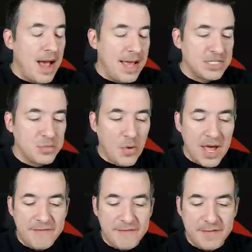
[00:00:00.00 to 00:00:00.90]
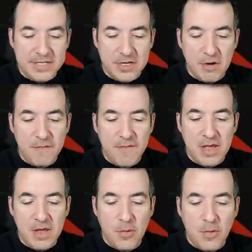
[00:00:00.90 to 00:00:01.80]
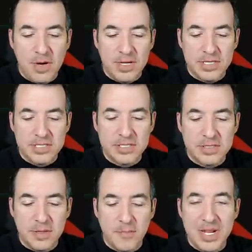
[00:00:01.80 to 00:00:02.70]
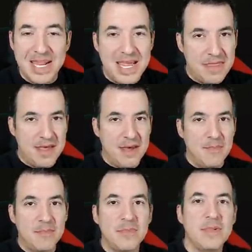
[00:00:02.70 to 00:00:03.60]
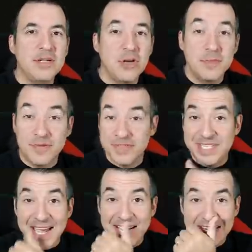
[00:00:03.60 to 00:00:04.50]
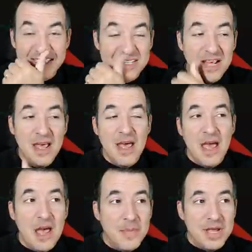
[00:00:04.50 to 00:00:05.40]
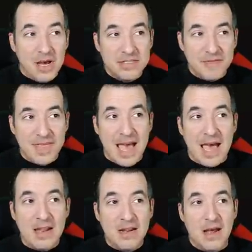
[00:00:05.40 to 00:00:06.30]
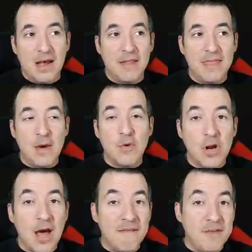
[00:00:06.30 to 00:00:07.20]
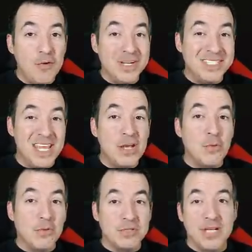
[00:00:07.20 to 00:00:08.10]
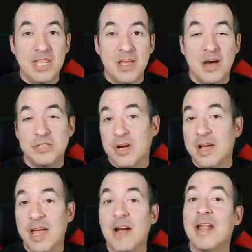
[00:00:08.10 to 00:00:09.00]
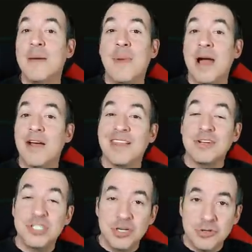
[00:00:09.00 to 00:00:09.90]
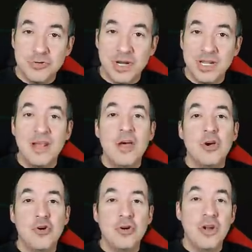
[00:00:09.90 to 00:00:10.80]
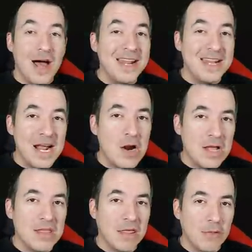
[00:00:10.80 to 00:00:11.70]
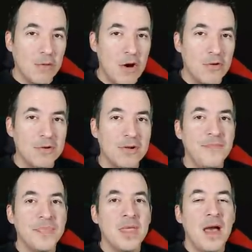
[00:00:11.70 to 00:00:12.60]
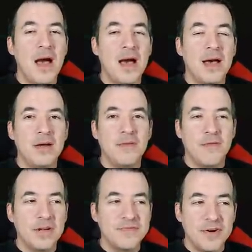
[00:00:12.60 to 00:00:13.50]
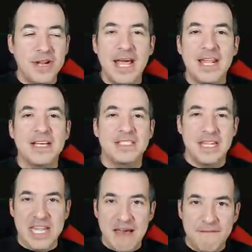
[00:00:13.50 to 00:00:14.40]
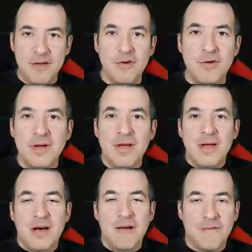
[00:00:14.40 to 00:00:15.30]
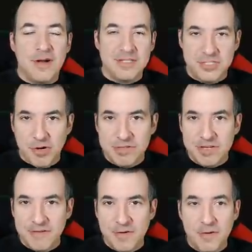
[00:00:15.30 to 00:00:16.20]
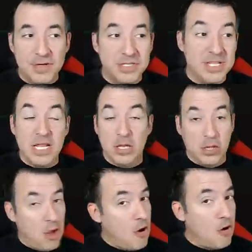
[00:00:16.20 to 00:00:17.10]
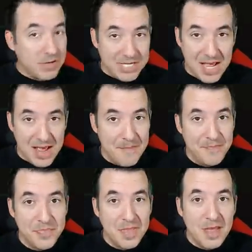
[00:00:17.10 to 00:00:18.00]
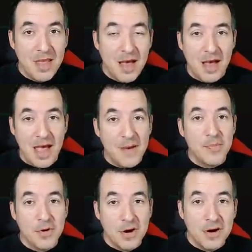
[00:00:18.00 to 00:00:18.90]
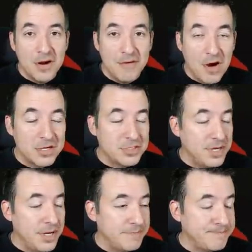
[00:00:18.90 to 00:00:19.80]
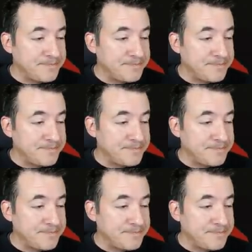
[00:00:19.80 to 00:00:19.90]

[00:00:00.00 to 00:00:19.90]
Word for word: His wife, Sophie, was beneath him in terms of status. And because of that, they were not viewed as equals in the Austro-Hungarian Empire, and their children could not inherit the throne. Franz Ferdinand is the nephew of Franz Joseph, who is the longtime emperor of Austria.